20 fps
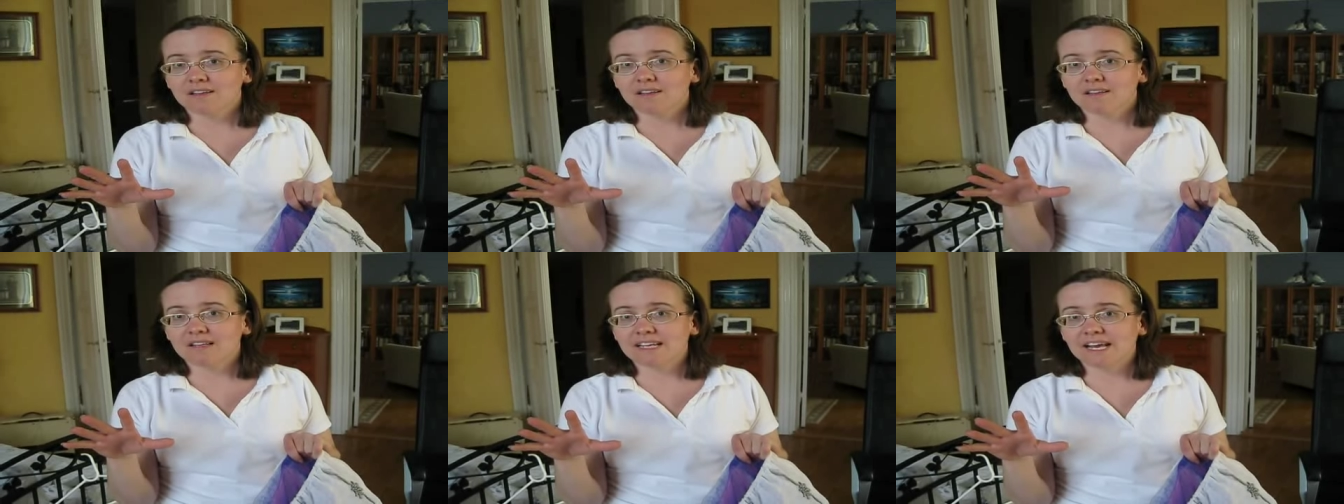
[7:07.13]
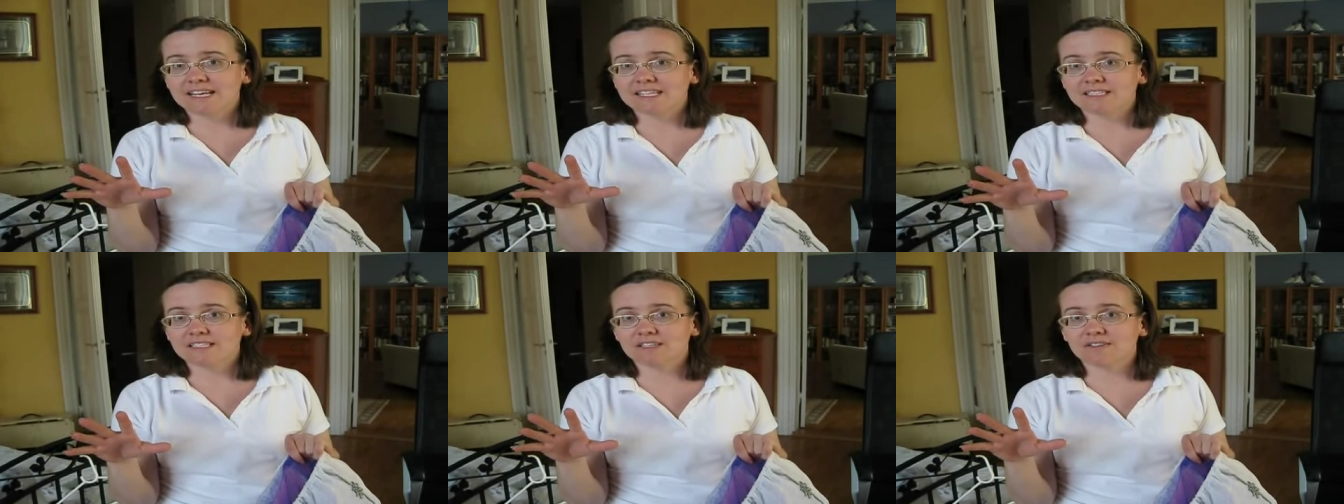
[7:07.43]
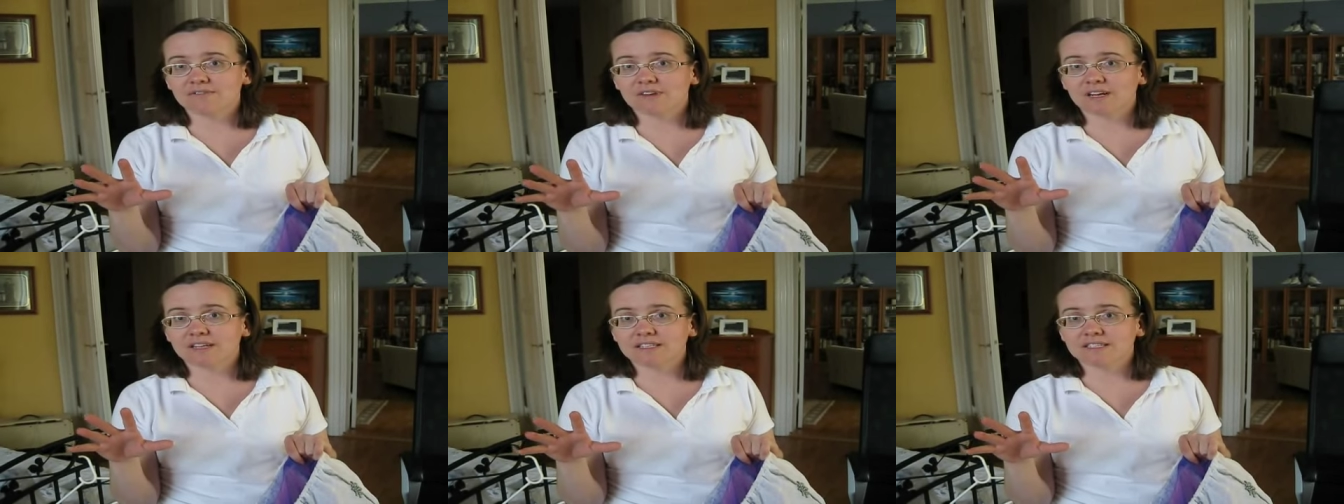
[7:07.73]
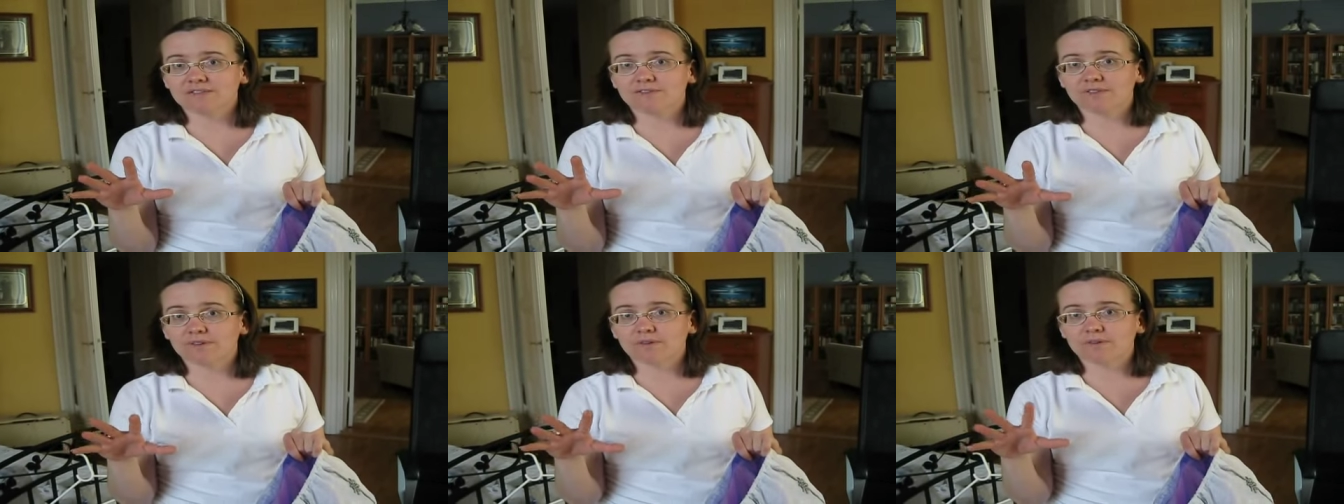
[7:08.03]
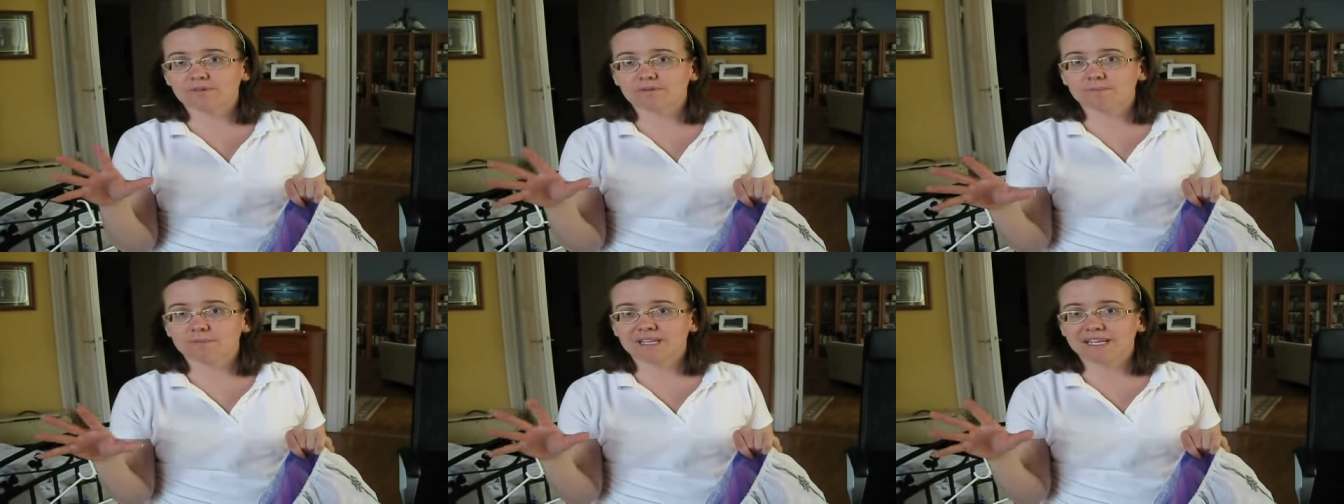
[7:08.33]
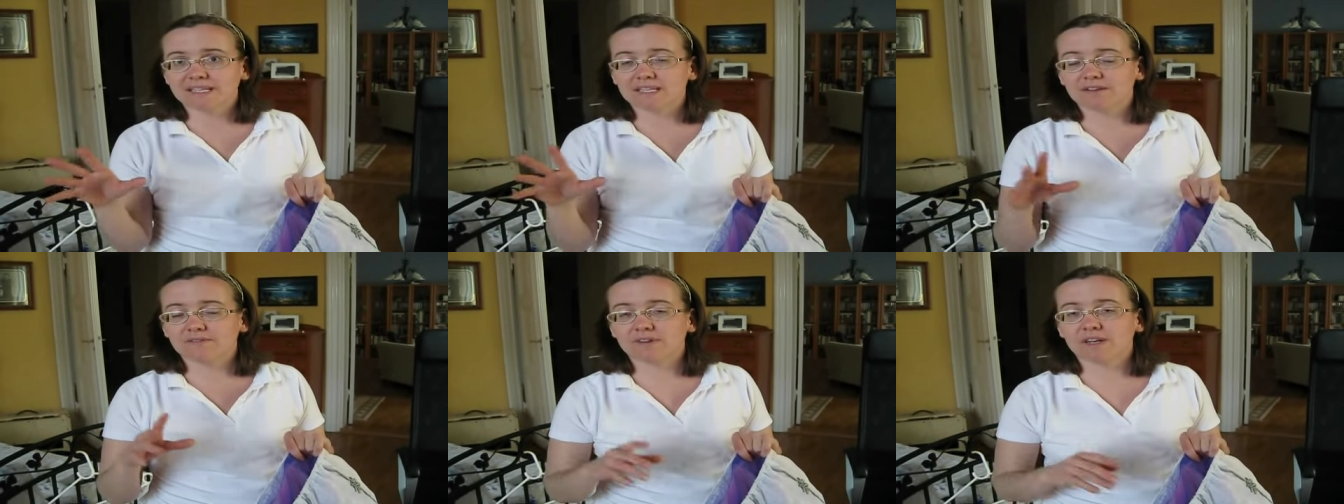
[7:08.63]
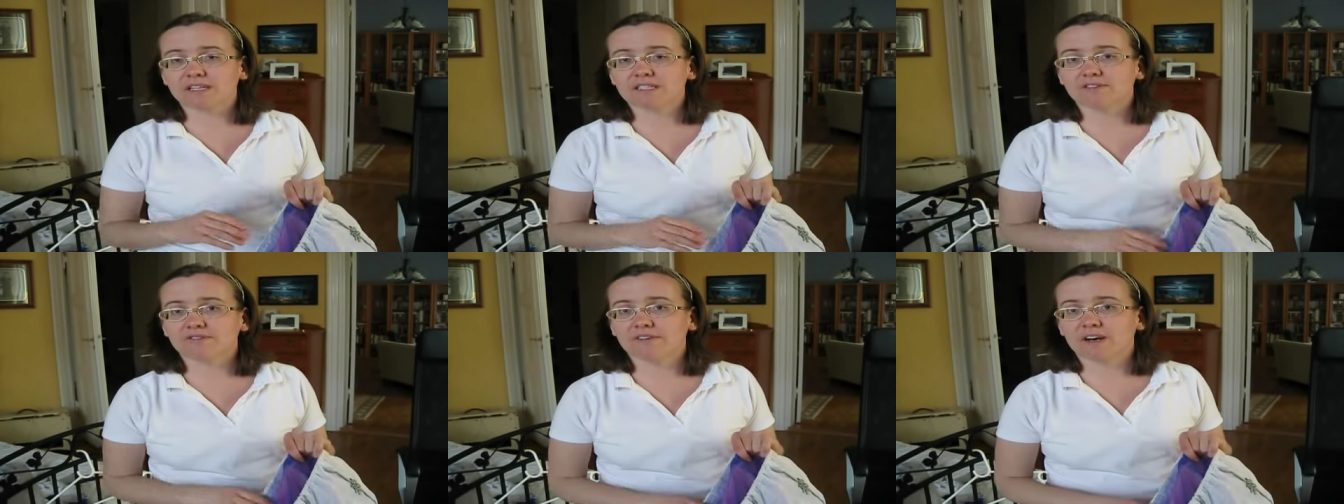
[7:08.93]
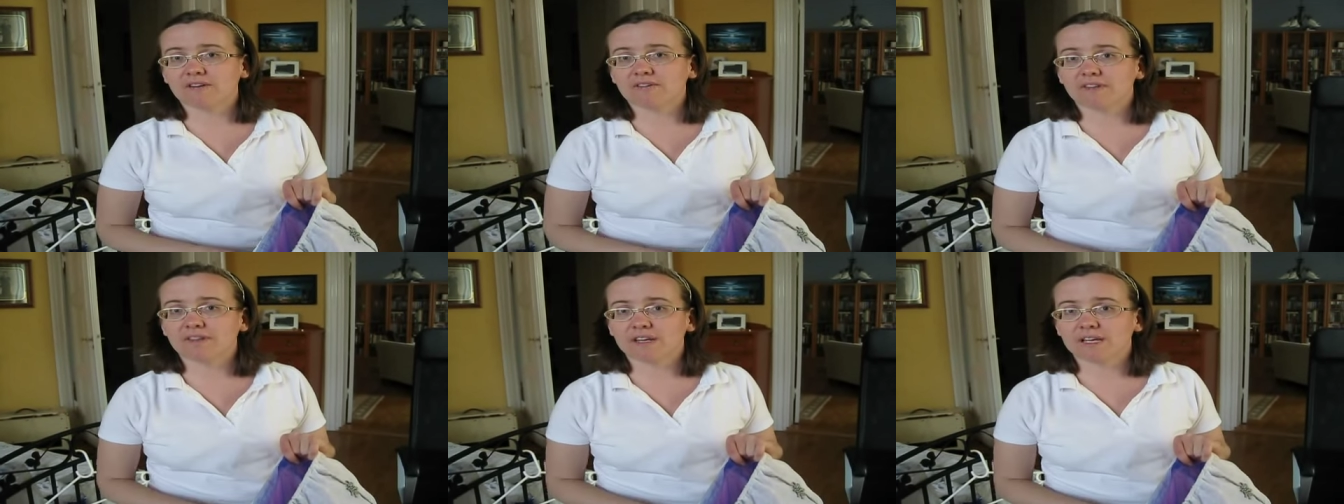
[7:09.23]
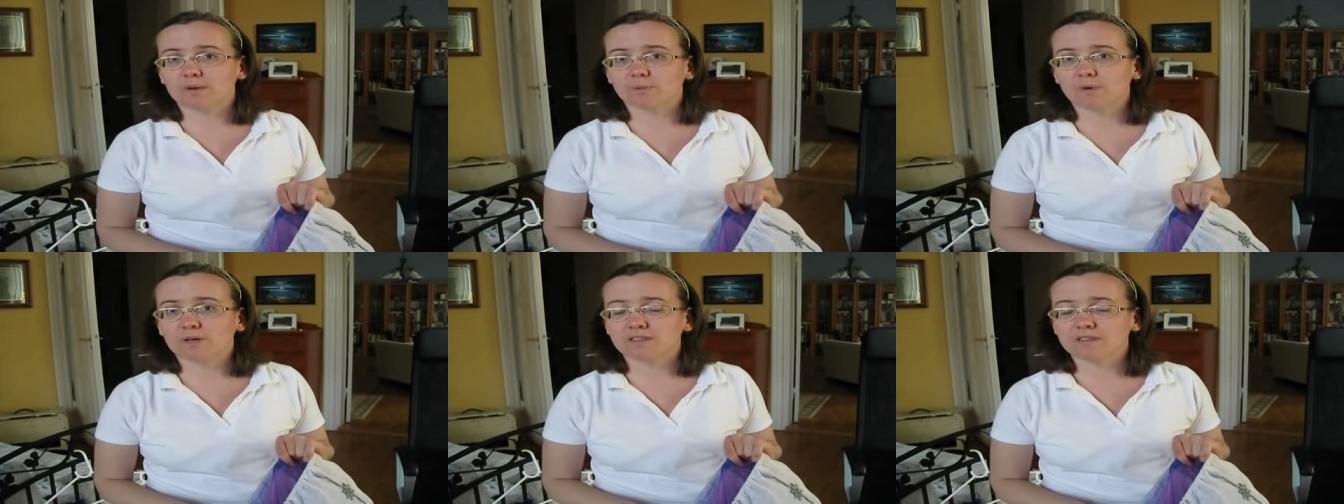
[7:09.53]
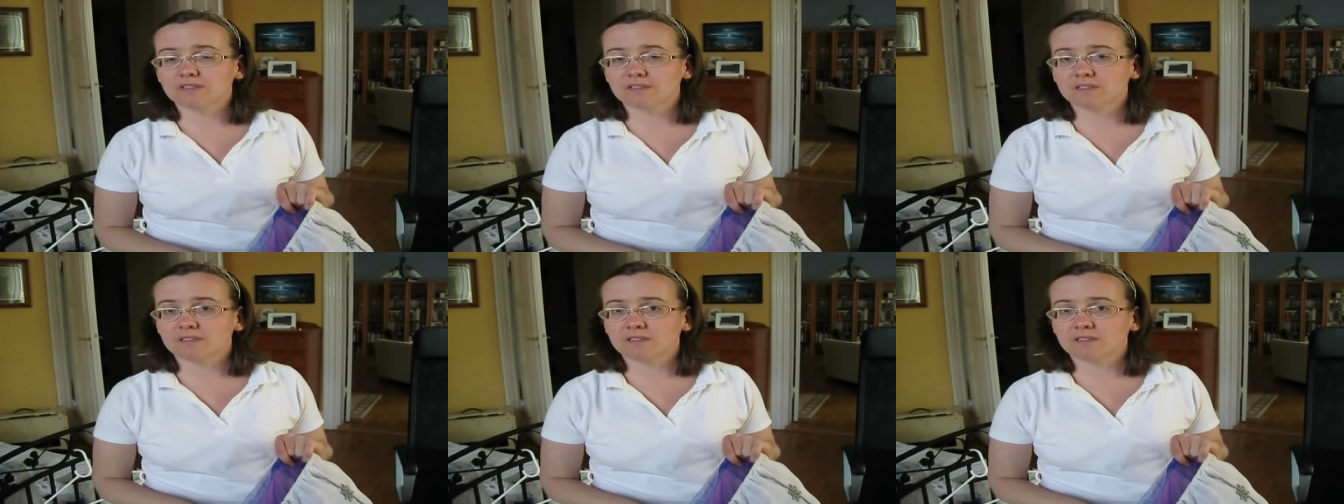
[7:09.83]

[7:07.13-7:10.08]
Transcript: The end of 94, beginning of 95 I think it was.